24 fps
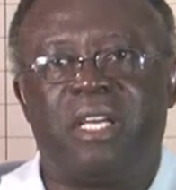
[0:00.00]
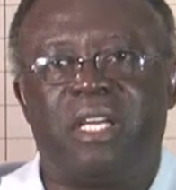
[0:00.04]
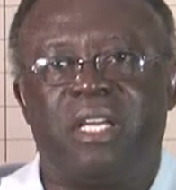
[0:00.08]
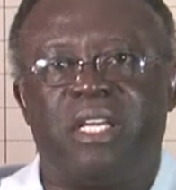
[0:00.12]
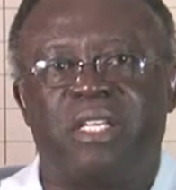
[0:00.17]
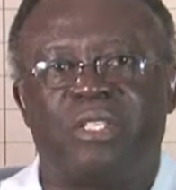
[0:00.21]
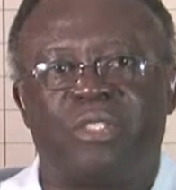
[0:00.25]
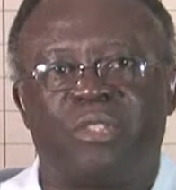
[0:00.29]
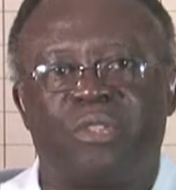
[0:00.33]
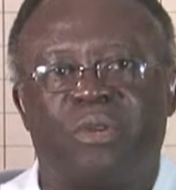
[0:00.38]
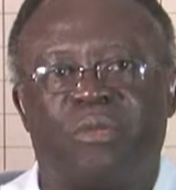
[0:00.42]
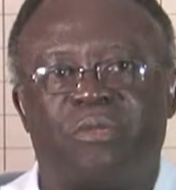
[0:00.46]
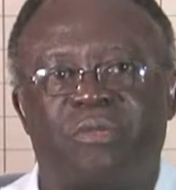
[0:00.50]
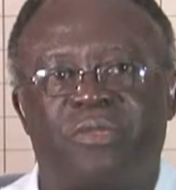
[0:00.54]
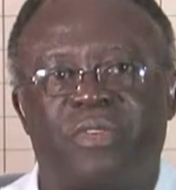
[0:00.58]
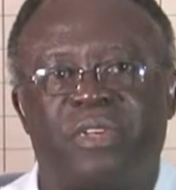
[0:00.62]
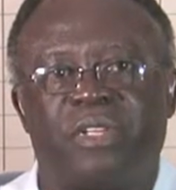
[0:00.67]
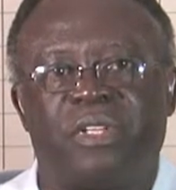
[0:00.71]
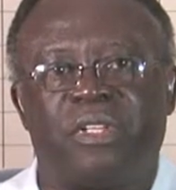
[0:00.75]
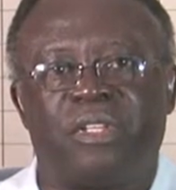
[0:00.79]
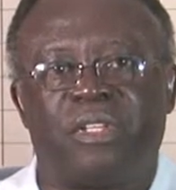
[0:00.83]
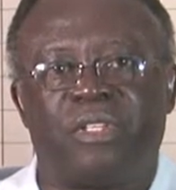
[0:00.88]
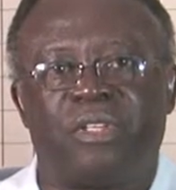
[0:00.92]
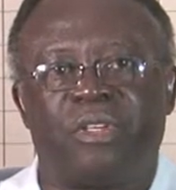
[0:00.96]
in some
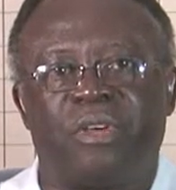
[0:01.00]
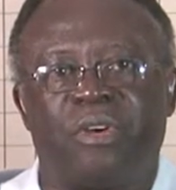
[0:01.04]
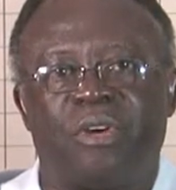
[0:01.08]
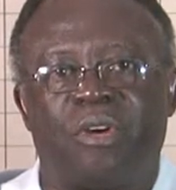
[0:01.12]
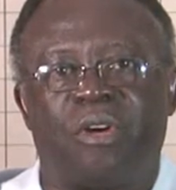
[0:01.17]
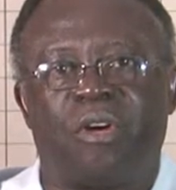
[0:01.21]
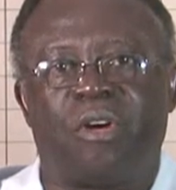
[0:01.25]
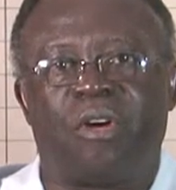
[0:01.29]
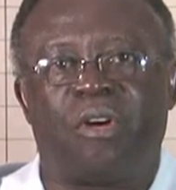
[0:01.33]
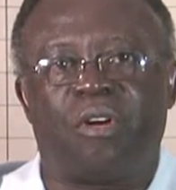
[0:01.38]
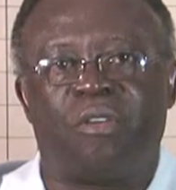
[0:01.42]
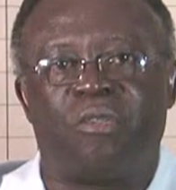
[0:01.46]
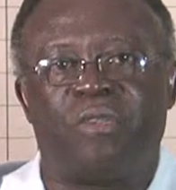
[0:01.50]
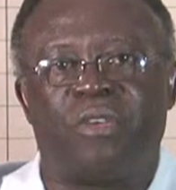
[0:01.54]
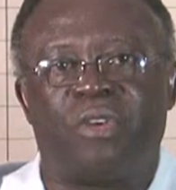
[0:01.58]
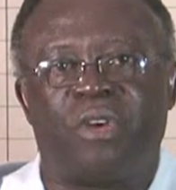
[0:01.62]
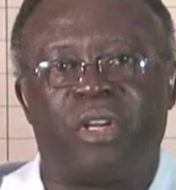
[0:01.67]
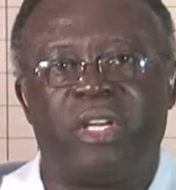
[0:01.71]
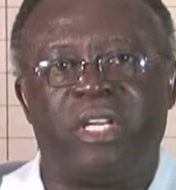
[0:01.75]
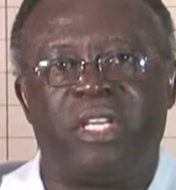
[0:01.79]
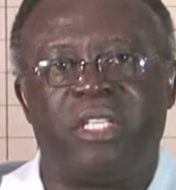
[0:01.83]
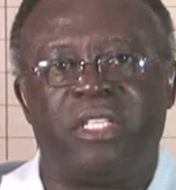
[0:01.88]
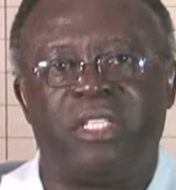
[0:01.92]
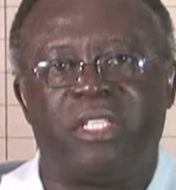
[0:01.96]
field of
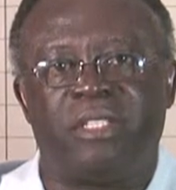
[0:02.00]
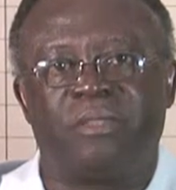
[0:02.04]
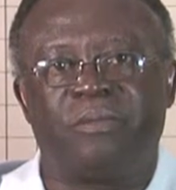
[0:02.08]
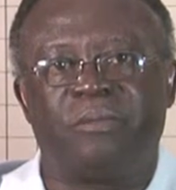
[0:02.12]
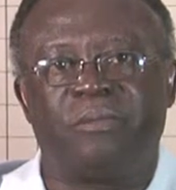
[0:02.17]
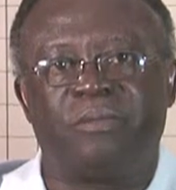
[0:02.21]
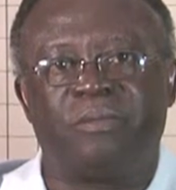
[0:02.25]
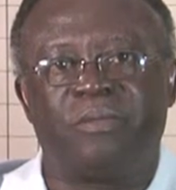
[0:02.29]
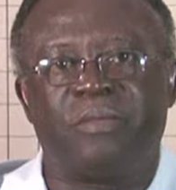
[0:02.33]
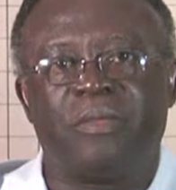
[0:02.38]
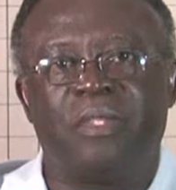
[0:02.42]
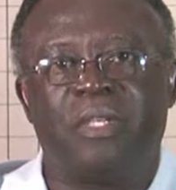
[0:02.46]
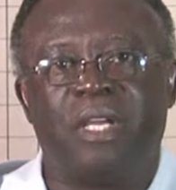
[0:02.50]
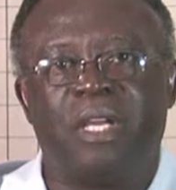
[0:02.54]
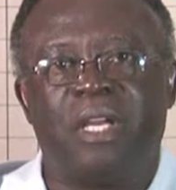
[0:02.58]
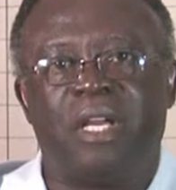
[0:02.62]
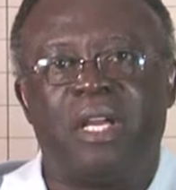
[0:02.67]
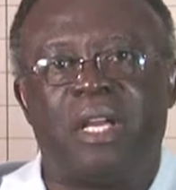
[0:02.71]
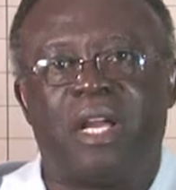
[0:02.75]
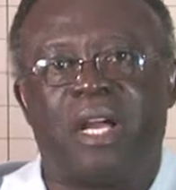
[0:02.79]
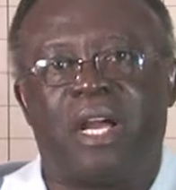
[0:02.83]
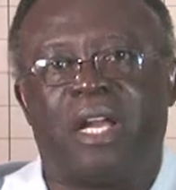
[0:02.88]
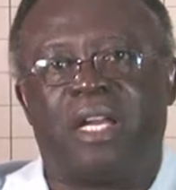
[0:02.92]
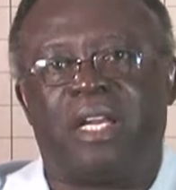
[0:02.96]
knowledge
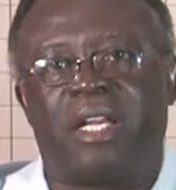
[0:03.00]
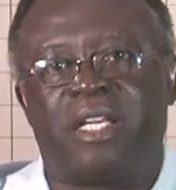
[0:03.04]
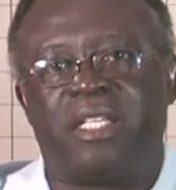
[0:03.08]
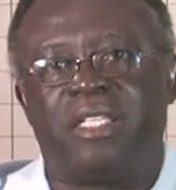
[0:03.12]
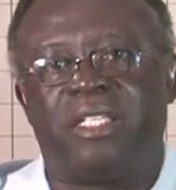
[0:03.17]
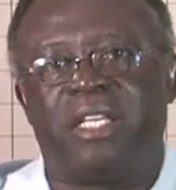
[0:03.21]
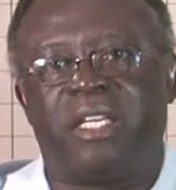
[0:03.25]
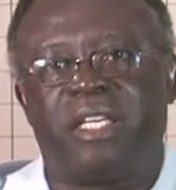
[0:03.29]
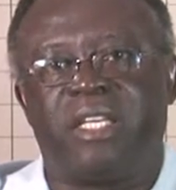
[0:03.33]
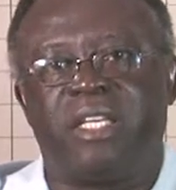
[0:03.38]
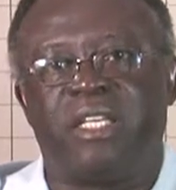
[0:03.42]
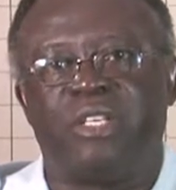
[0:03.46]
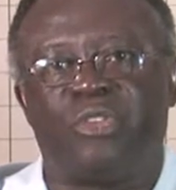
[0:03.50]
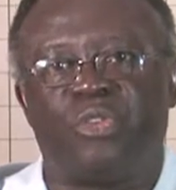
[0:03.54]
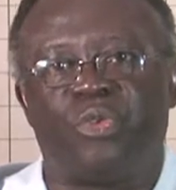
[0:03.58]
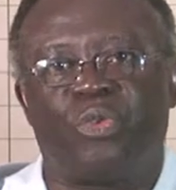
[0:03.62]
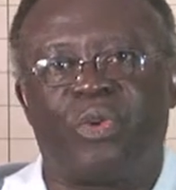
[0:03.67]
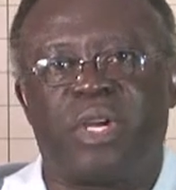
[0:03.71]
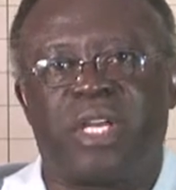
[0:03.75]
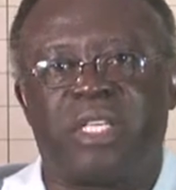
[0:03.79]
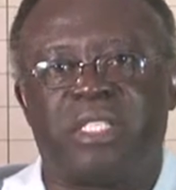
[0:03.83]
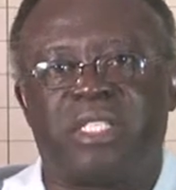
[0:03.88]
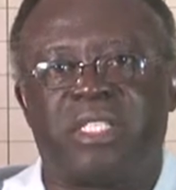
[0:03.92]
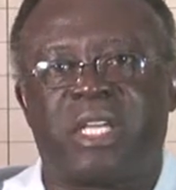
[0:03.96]
undertaken to
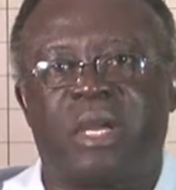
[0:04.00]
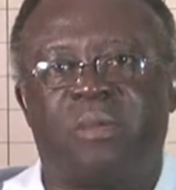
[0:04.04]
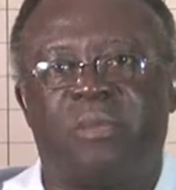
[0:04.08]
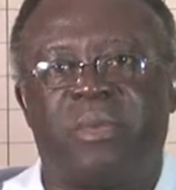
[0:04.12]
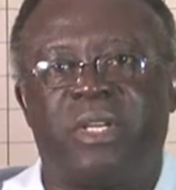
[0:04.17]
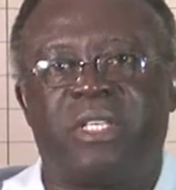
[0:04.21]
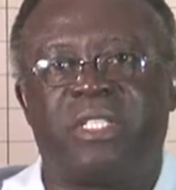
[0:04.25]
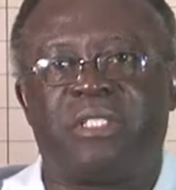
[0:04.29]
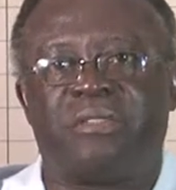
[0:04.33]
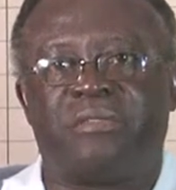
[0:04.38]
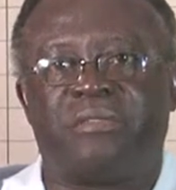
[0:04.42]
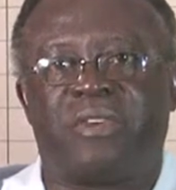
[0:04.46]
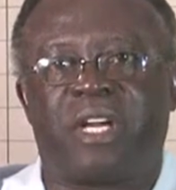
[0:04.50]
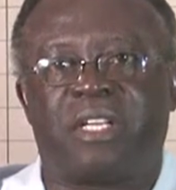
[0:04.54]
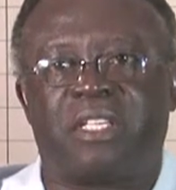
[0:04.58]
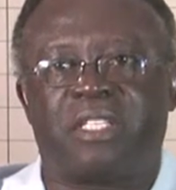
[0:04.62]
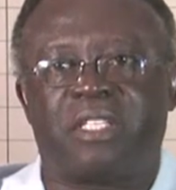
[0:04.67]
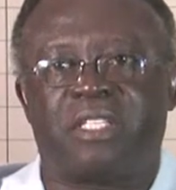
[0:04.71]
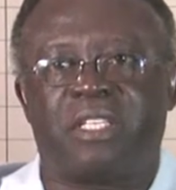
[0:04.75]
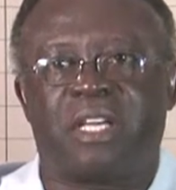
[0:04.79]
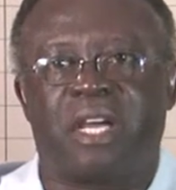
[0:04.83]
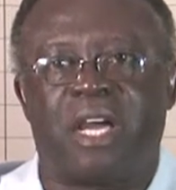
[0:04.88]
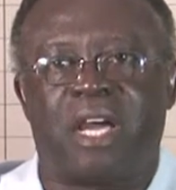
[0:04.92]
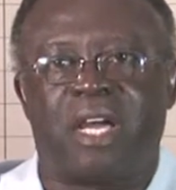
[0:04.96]
establish
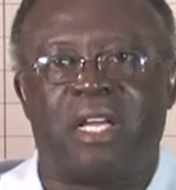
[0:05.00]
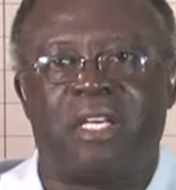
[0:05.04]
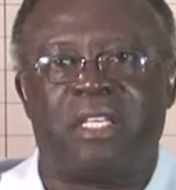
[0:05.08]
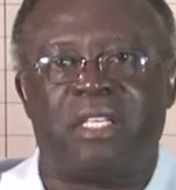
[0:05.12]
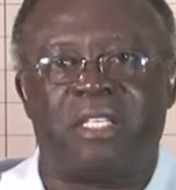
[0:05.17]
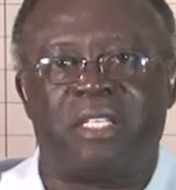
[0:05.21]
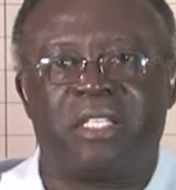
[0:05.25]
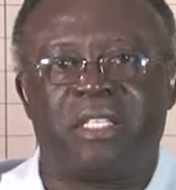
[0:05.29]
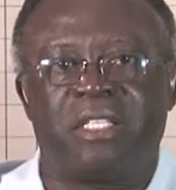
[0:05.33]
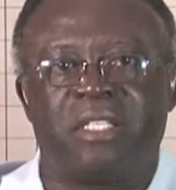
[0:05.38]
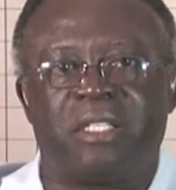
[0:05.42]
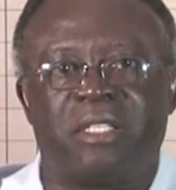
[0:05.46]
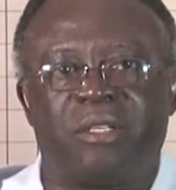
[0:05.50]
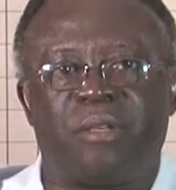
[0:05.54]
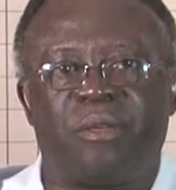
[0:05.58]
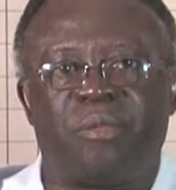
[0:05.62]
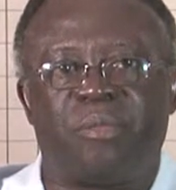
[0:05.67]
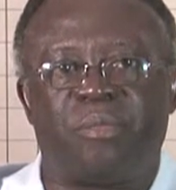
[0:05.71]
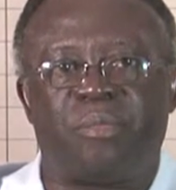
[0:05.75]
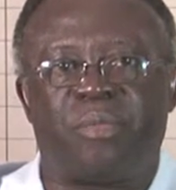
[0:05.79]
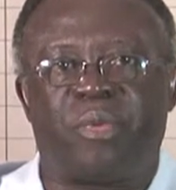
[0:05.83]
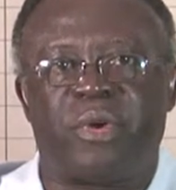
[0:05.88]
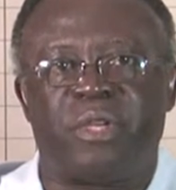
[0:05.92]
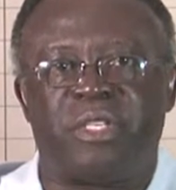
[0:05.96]
facts and
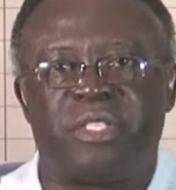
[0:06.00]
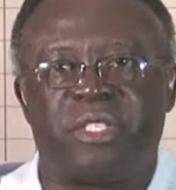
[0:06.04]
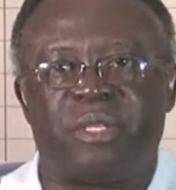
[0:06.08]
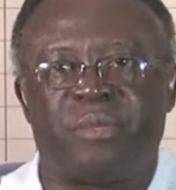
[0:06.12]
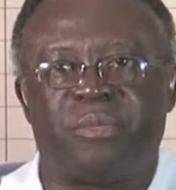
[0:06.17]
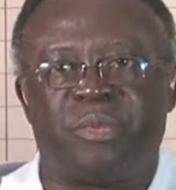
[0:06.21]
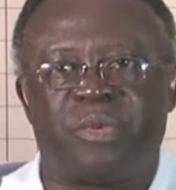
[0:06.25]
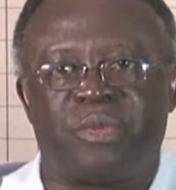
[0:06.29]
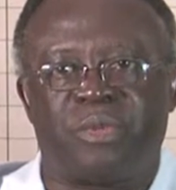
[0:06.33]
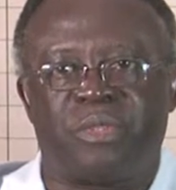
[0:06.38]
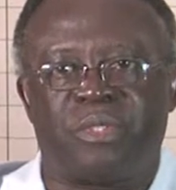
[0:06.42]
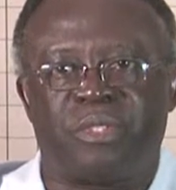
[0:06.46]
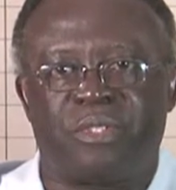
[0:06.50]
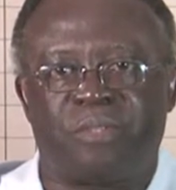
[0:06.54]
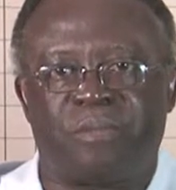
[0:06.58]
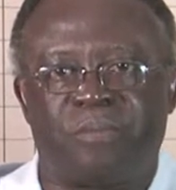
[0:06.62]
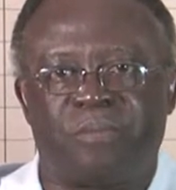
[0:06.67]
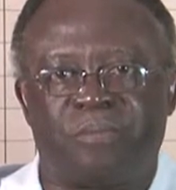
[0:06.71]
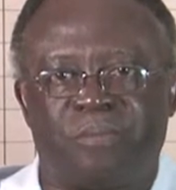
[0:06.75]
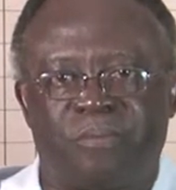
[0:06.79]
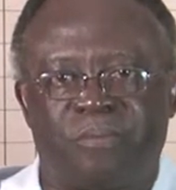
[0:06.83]
principles.